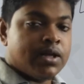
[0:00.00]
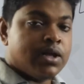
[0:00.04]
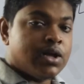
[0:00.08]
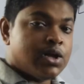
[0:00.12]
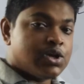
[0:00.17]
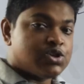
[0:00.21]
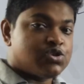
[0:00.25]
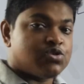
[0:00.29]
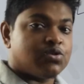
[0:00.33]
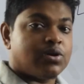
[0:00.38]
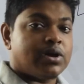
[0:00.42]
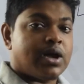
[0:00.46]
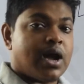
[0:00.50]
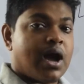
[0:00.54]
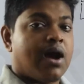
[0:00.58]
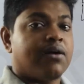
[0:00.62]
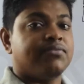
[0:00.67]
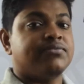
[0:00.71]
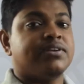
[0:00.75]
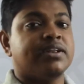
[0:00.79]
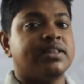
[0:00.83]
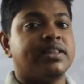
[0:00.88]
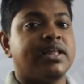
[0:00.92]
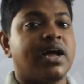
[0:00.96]
So
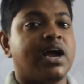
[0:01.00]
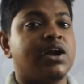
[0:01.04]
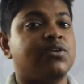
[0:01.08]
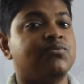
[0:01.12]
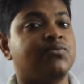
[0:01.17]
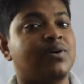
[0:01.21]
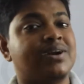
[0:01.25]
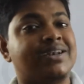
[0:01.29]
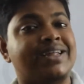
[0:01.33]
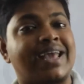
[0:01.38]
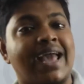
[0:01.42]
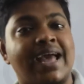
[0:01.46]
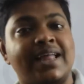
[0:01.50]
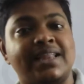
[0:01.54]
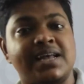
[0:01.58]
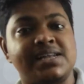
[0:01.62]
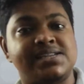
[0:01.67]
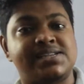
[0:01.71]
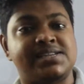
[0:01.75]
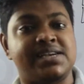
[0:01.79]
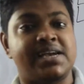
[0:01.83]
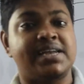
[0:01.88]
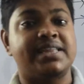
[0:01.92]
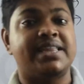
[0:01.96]
after that, what can I
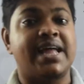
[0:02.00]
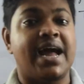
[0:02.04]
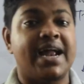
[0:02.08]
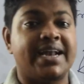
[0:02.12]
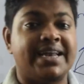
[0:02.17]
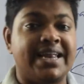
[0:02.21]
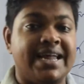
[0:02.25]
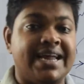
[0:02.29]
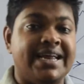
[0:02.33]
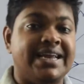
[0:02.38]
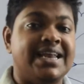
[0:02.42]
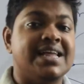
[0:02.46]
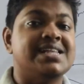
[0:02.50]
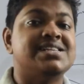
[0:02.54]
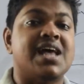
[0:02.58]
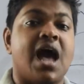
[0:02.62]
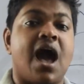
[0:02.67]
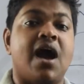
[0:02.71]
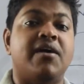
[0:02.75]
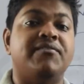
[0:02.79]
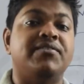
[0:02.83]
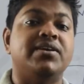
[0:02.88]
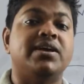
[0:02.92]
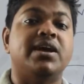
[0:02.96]
say? That it is
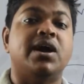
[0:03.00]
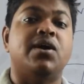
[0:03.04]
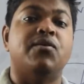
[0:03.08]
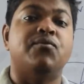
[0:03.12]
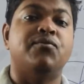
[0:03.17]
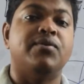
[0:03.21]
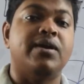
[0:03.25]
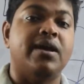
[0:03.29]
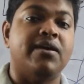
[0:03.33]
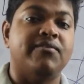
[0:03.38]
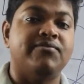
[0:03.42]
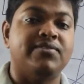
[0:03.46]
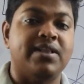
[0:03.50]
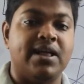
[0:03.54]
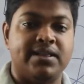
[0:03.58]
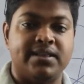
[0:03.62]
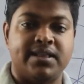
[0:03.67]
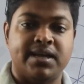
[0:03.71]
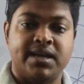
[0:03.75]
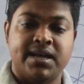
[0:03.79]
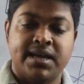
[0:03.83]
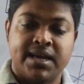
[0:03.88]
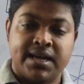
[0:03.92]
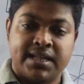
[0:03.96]
having a wavelength.
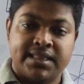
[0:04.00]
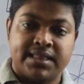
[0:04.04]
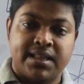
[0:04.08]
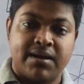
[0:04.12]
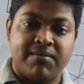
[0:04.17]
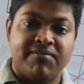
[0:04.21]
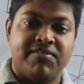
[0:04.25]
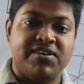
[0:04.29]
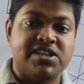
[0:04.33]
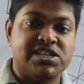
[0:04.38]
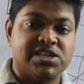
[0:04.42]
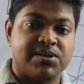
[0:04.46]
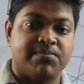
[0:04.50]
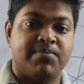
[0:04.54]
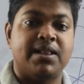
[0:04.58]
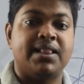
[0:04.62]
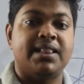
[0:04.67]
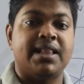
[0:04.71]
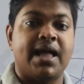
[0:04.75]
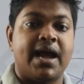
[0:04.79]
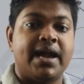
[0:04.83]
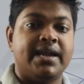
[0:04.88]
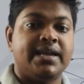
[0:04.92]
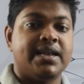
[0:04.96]
The visible
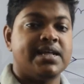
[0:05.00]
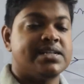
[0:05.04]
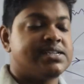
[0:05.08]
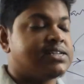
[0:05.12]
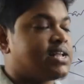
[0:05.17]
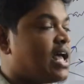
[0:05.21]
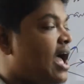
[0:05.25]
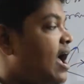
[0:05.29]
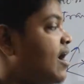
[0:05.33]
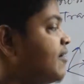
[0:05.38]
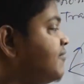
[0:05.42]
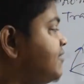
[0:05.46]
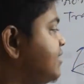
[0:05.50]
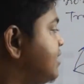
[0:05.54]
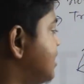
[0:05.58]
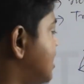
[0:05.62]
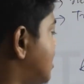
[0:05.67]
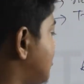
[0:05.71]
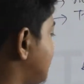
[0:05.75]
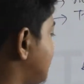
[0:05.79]
light is having a